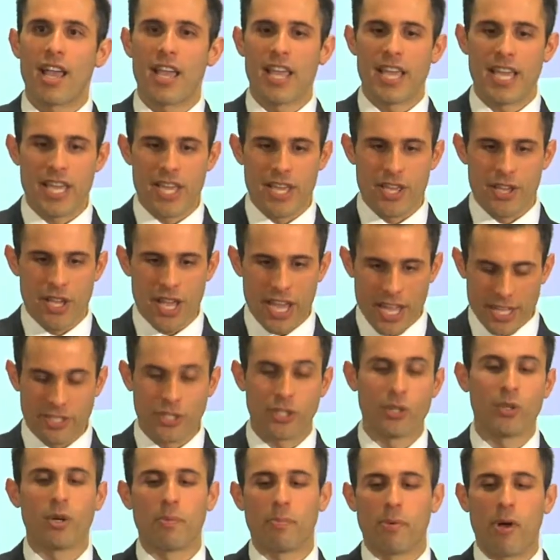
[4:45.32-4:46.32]
he
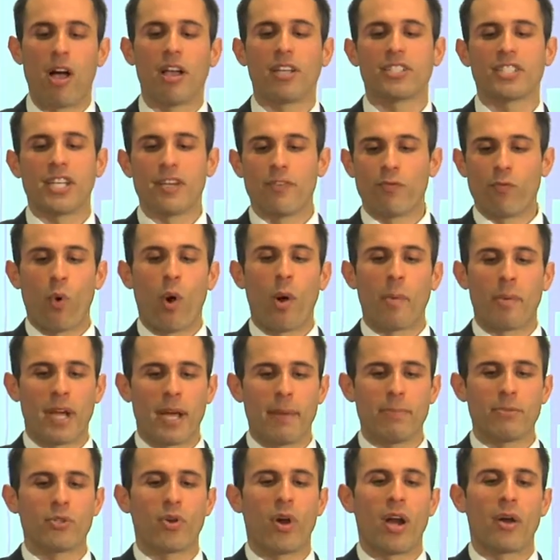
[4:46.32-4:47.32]
instituted a policy of warming
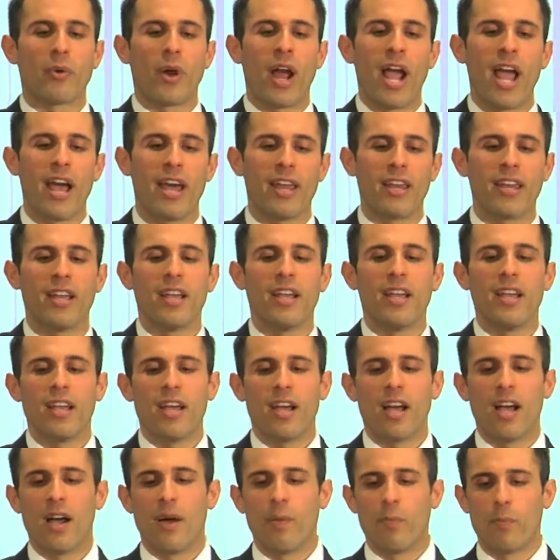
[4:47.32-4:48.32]
up to Iran,
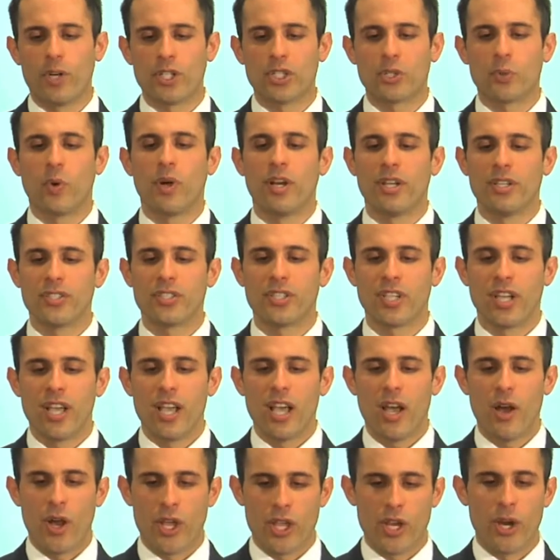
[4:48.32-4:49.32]
which was
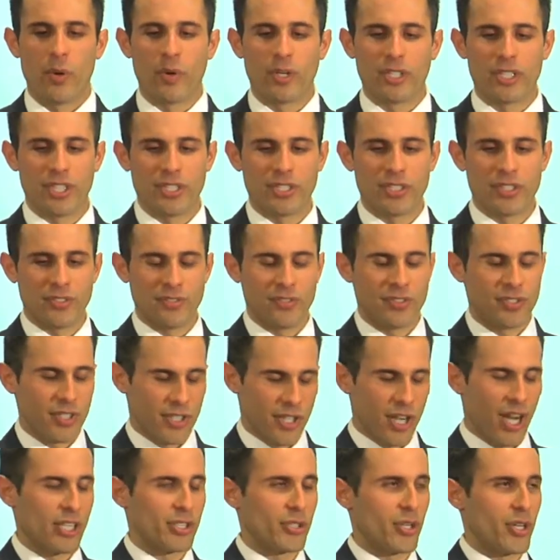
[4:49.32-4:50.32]
which is the
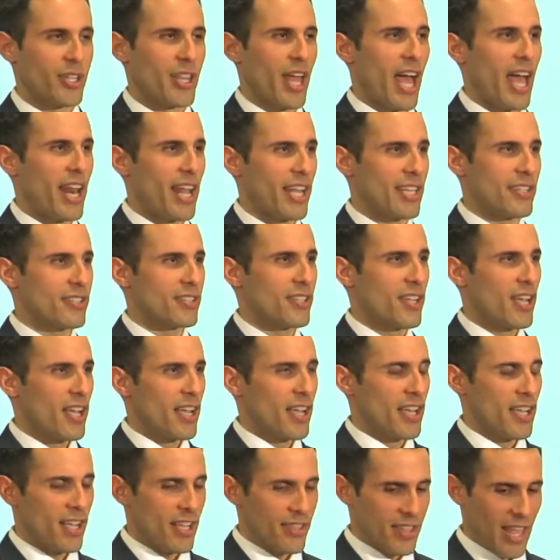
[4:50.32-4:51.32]
country that has
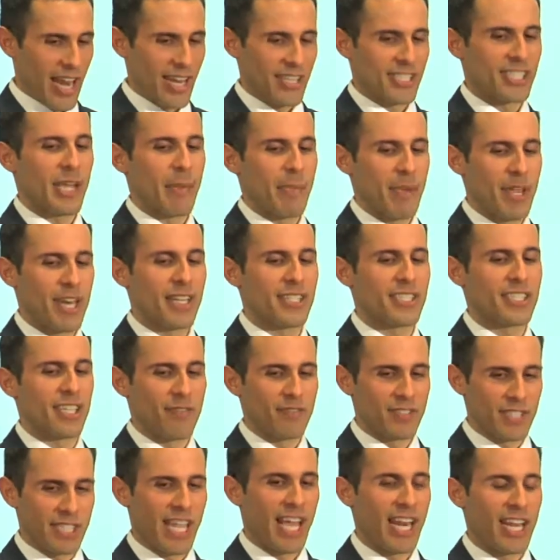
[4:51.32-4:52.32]
that has committed
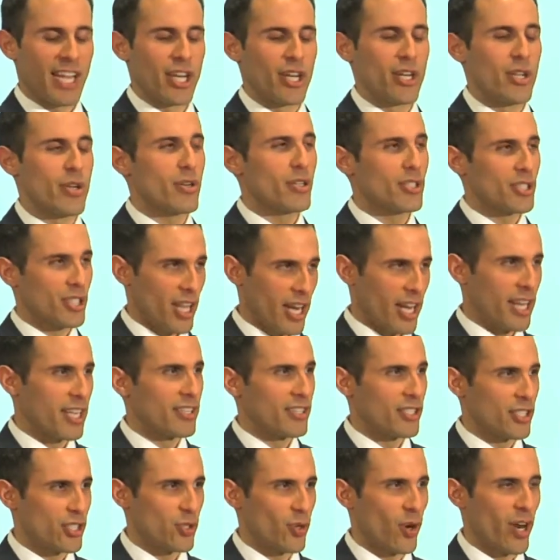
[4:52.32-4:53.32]
itself to getting a nuke so that it
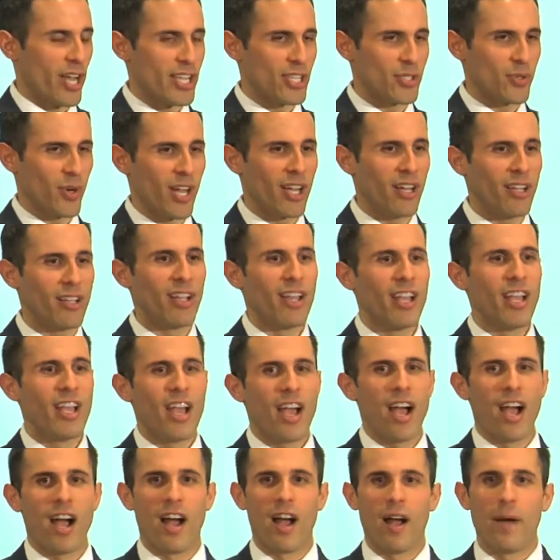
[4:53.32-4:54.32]
can destroy Israel.
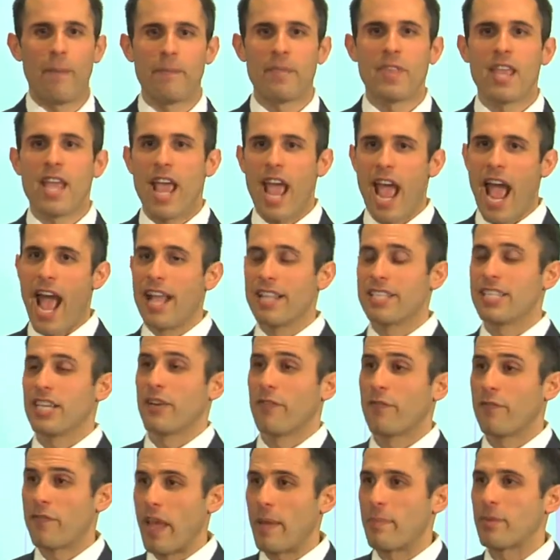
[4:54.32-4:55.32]
And he had
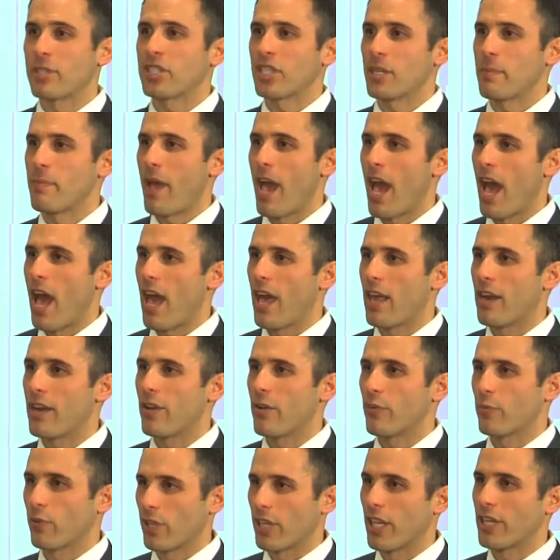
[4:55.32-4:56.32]
a famously
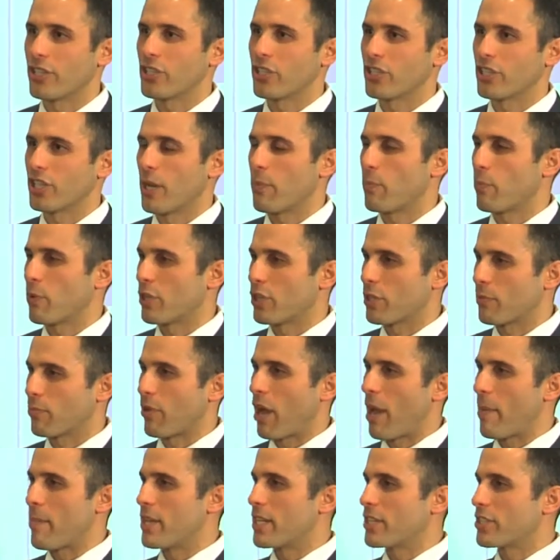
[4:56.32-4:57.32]
bad relationship with the
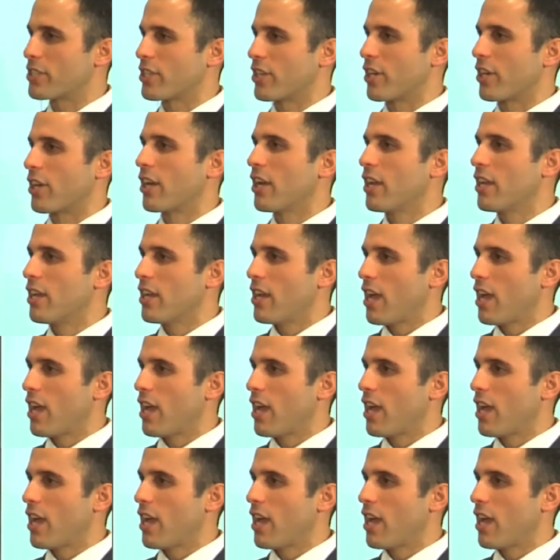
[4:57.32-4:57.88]
prime minister,